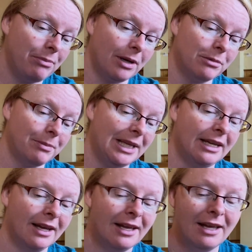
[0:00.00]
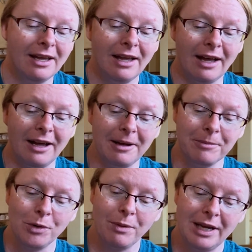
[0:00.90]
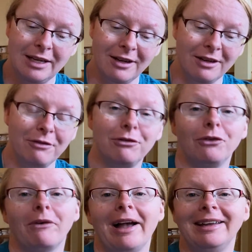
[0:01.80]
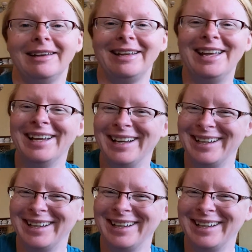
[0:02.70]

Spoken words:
probably quite a variety.